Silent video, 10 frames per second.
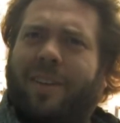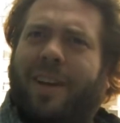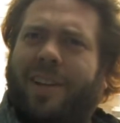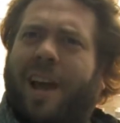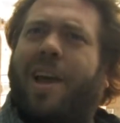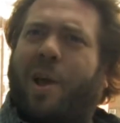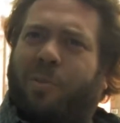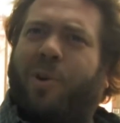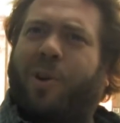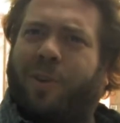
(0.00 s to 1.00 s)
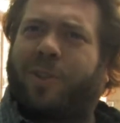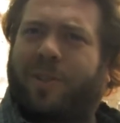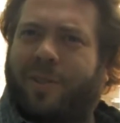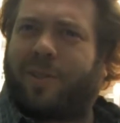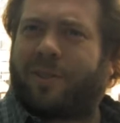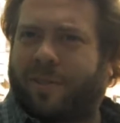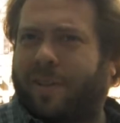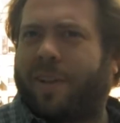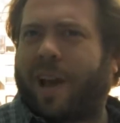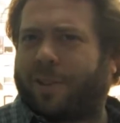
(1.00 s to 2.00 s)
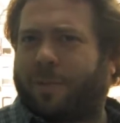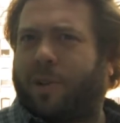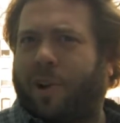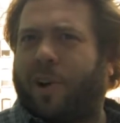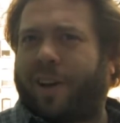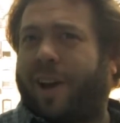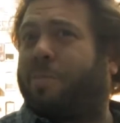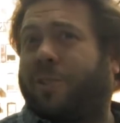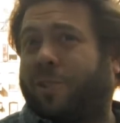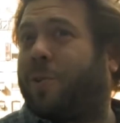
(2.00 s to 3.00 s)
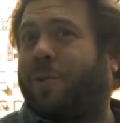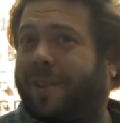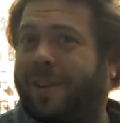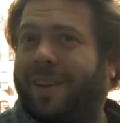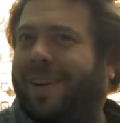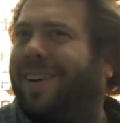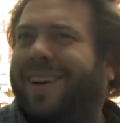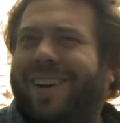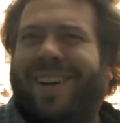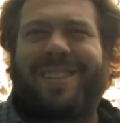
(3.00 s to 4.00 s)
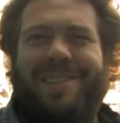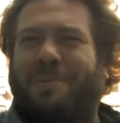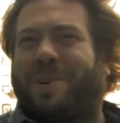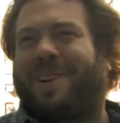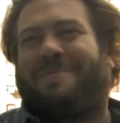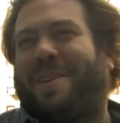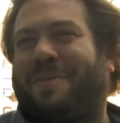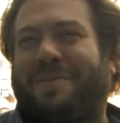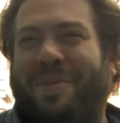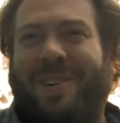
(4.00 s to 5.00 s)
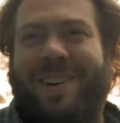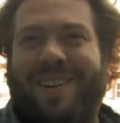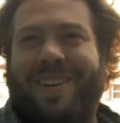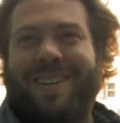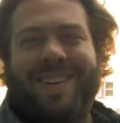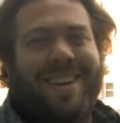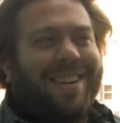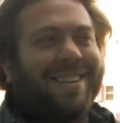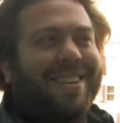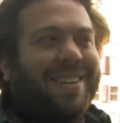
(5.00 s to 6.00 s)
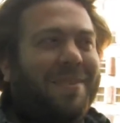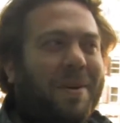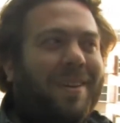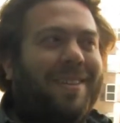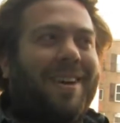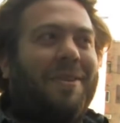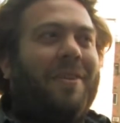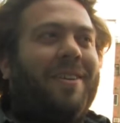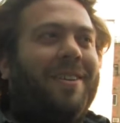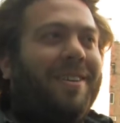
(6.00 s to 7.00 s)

And that hamburger is the next Malarkey episode. That's a weird metaphor. I don't know about that one.